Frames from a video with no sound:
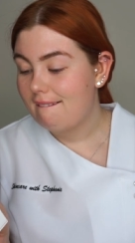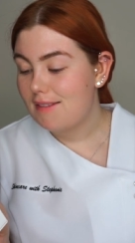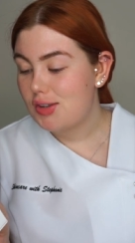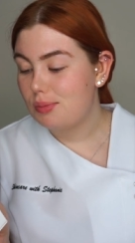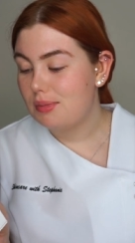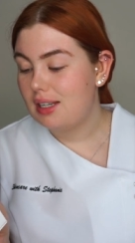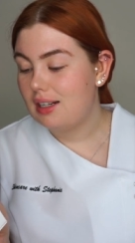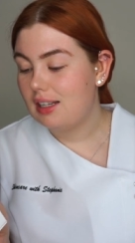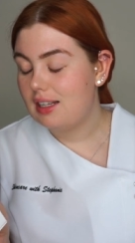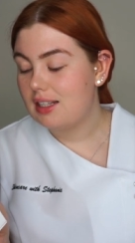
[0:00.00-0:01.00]
Sunburn
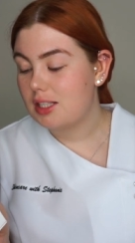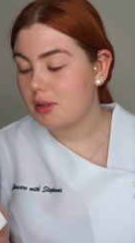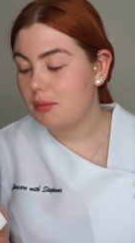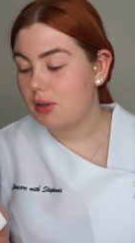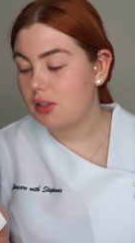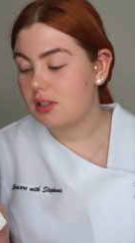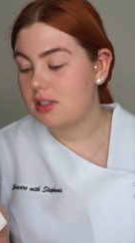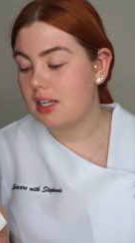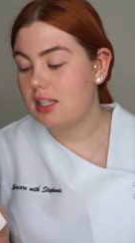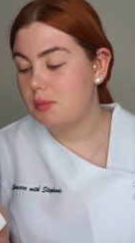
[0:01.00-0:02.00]
alert, this product
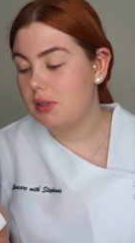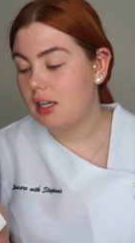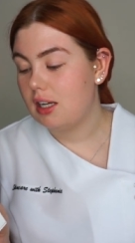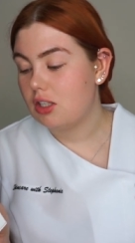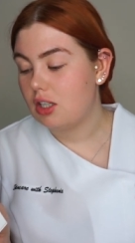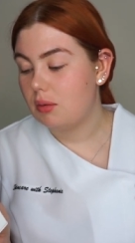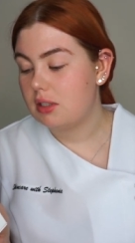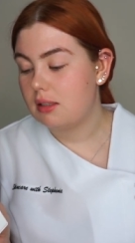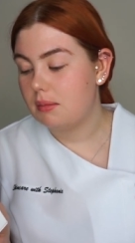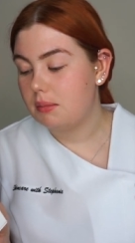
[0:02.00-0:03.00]
contains BHA,
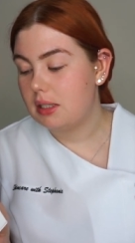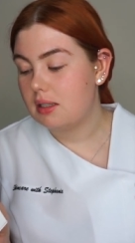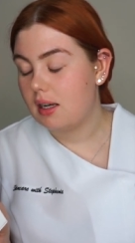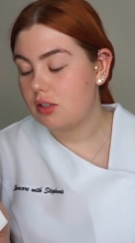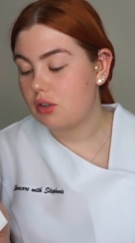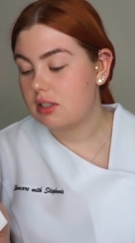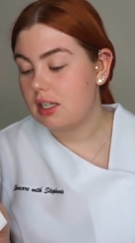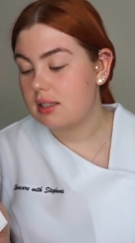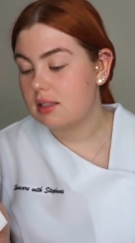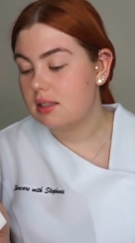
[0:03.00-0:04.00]
which is beta hydroxy
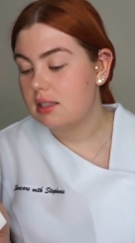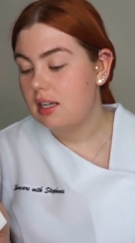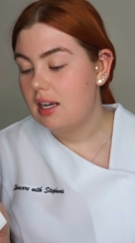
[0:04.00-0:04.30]
acid,